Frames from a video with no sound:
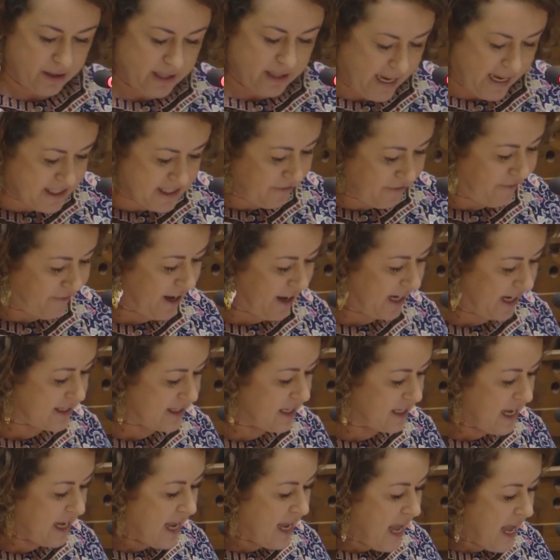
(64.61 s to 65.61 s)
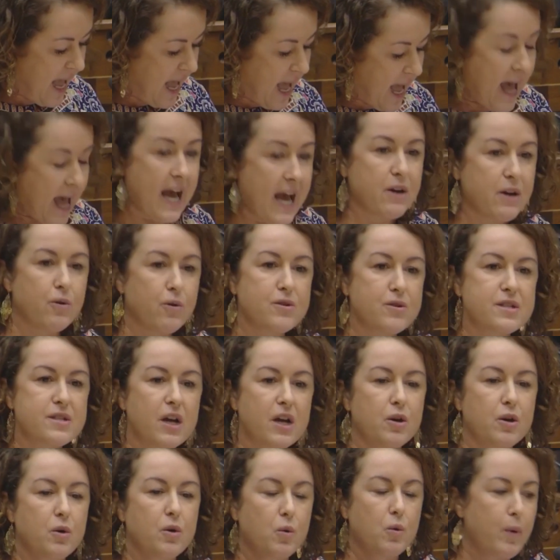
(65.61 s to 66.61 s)
That's a fact. And also,
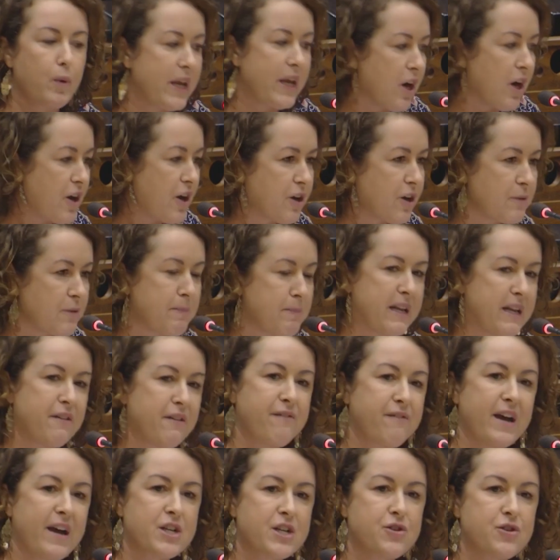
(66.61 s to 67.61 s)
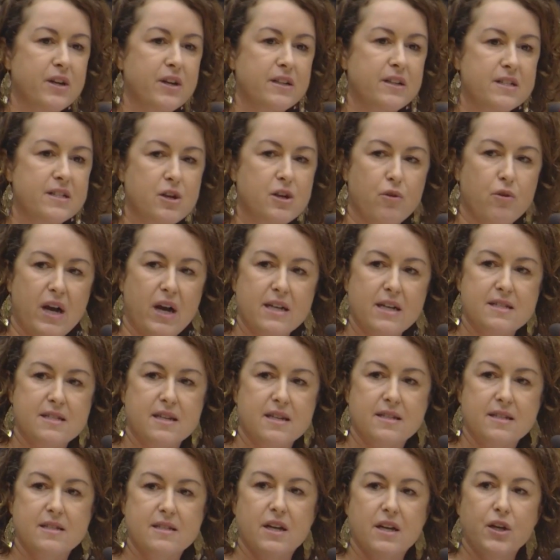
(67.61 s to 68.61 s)
we are not manufacturing this
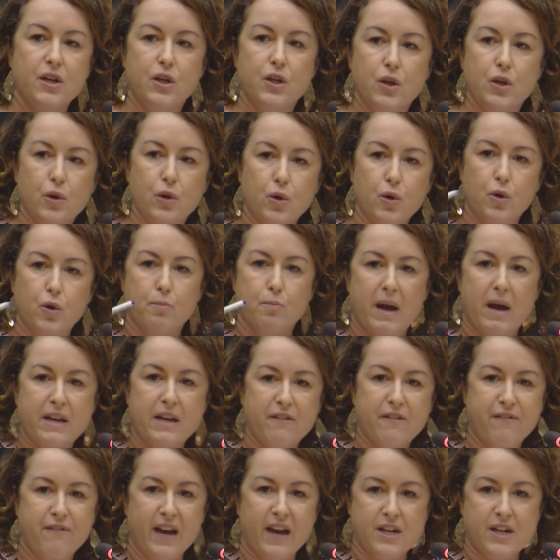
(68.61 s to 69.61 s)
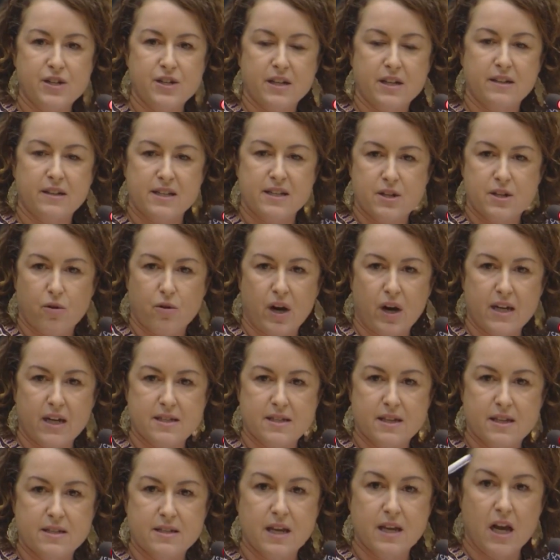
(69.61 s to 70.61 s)
crisis. You manufactured this
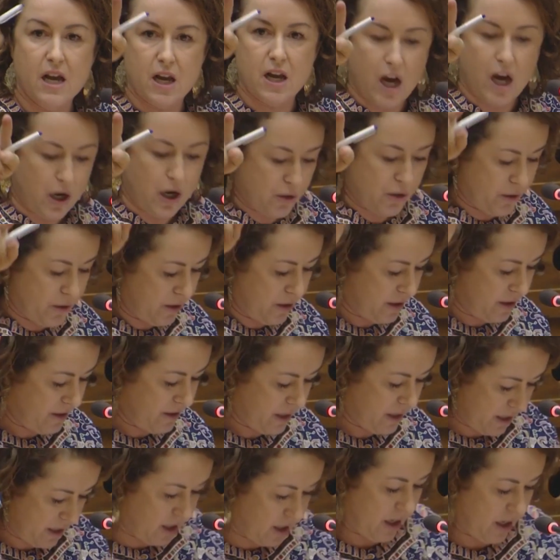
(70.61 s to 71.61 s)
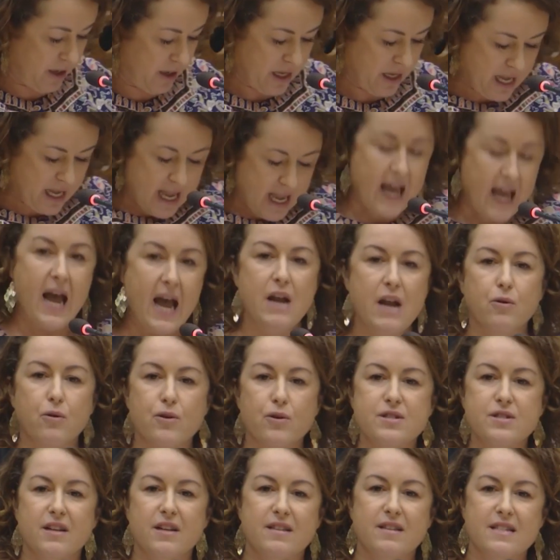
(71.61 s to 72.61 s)
crisis alone. Yeah. And
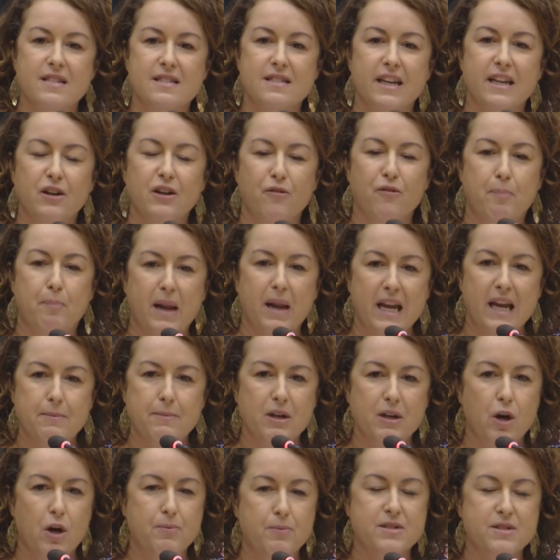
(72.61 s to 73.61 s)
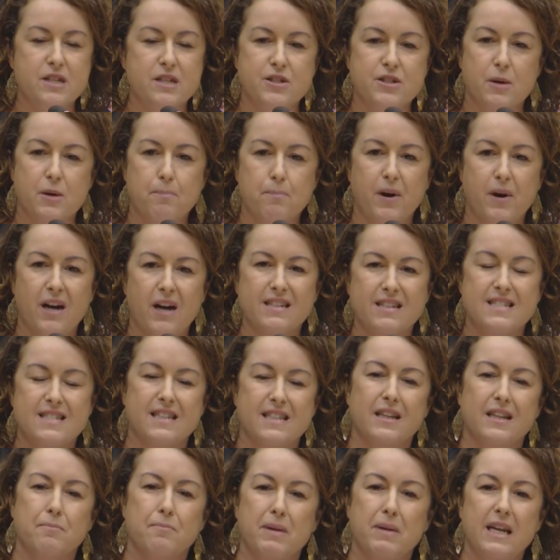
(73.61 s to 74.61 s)
also, this thing of blaming opposition parties
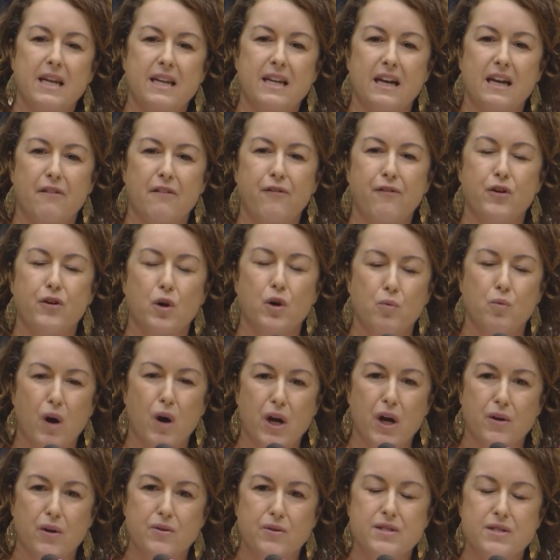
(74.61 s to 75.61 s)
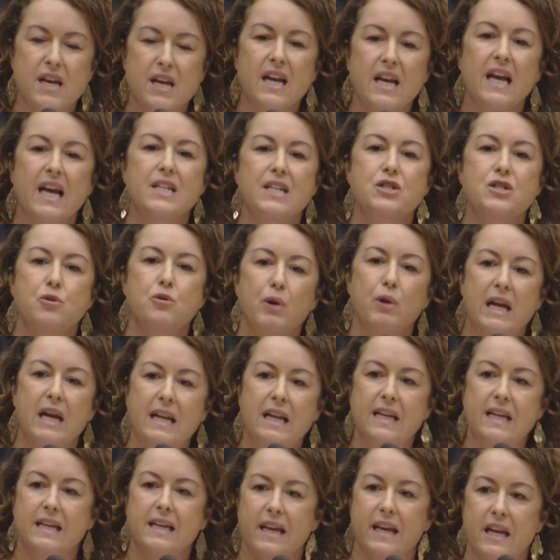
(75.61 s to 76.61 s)
in the media for your woes, it's
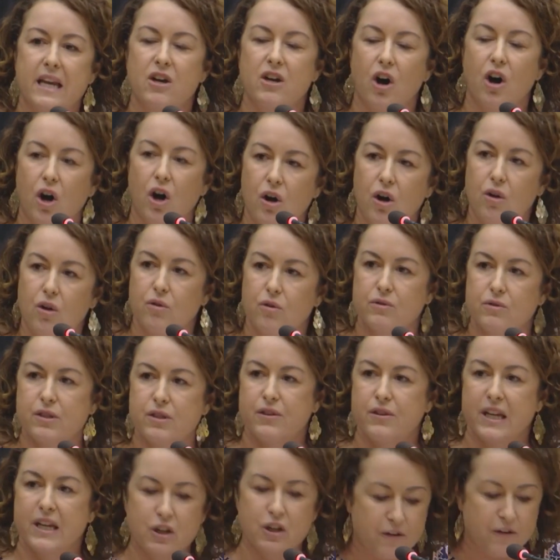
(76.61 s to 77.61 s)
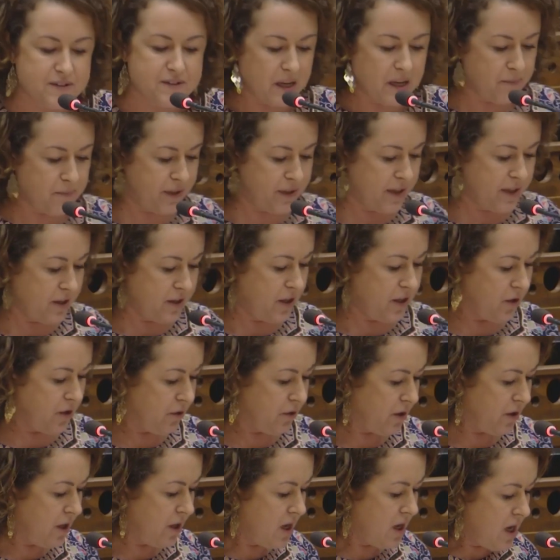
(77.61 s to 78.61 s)
really getting old. Think of something
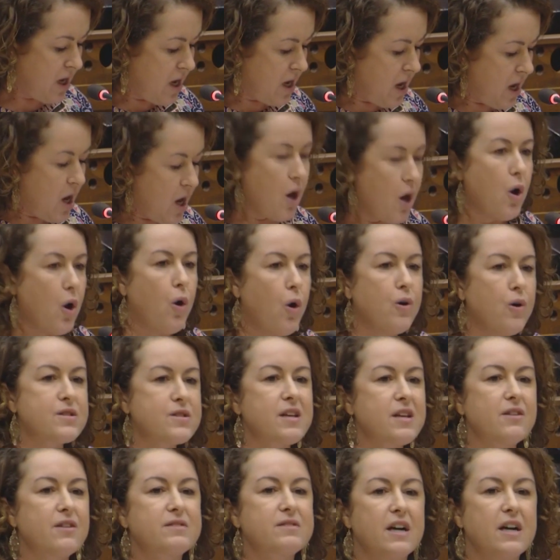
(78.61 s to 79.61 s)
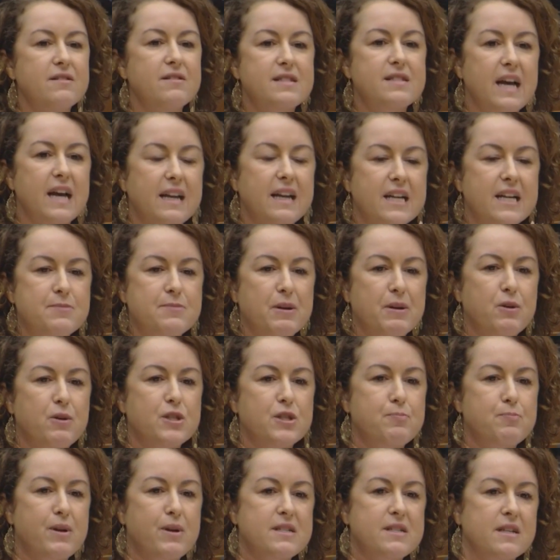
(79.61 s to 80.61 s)
new. Also, don't tell us
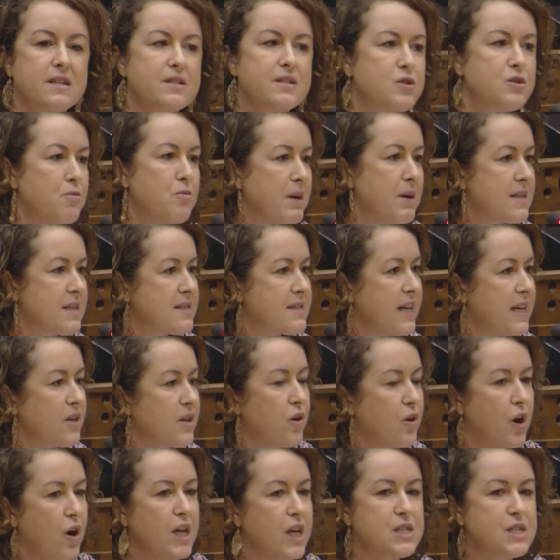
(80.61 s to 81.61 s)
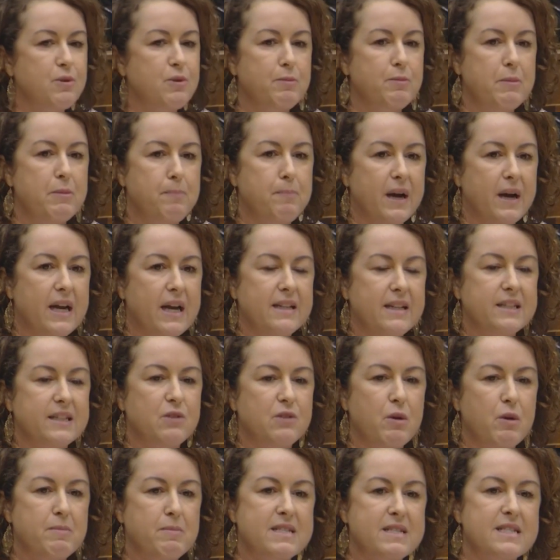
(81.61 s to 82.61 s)
because President Zuma said grants will be paid that
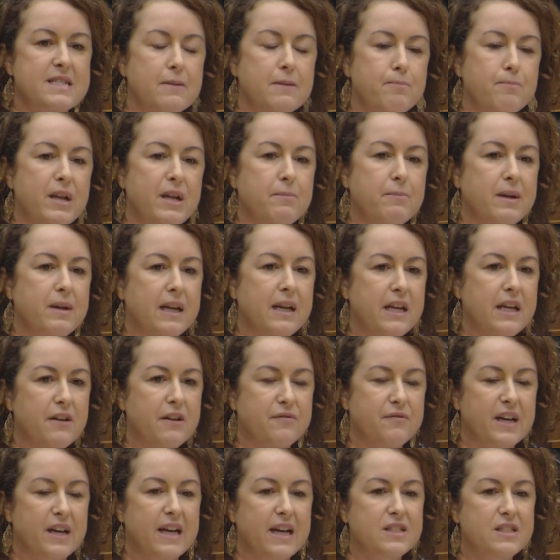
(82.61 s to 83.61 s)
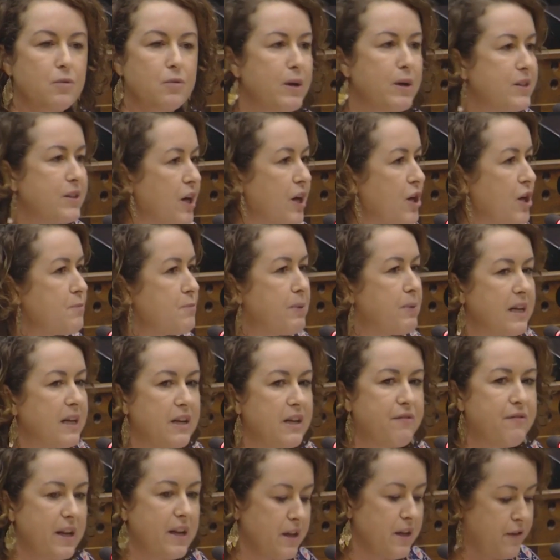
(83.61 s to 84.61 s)
we must simply believe that. We don't
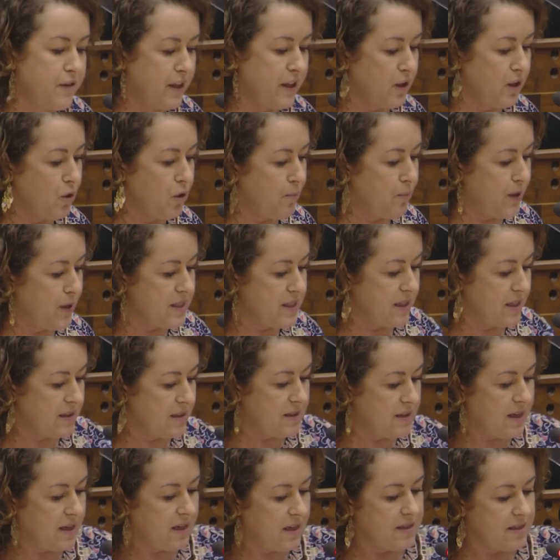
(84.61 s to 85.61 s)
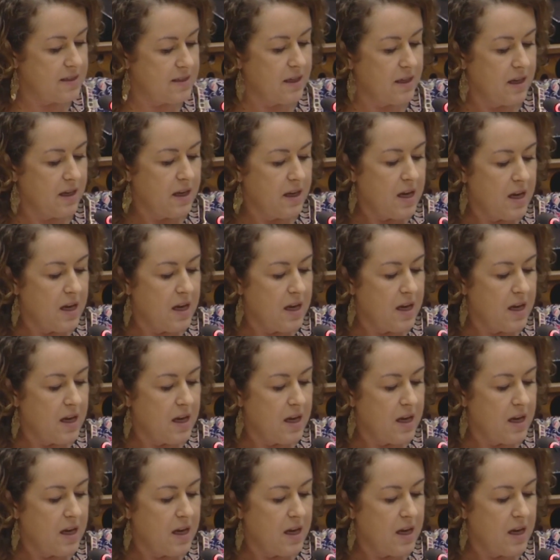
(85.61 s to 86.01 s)
believe anything your president says.